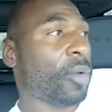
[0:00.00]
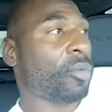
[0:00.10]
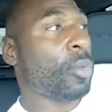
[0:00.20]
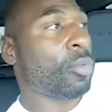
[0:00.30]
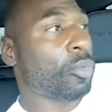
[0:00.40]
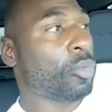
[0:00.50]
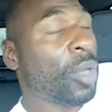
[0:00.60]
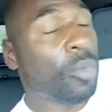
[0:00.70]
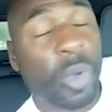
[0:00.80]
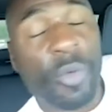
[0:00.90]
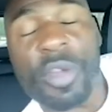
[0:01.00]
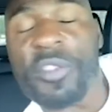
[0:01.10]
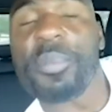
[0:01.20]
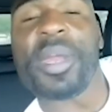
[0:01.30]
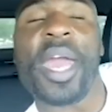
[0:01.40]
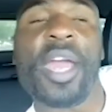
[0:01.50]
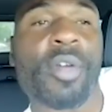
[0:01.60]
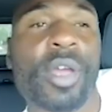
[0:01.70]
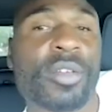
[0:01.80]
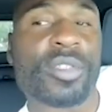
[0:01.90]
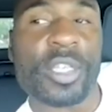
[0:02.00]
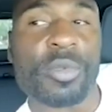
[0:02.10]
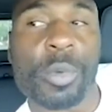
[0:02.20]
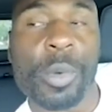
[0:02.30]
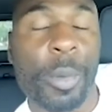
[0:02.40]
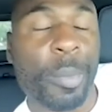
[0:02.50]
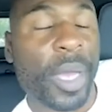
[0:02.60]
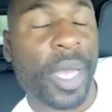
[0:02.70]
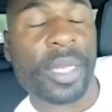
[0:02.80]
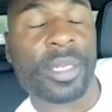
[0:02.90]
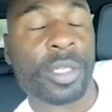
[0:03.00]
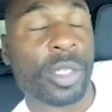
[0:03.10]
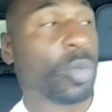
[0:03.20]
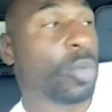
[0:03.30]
We wouldn't have been angry because that's what we were paid to do,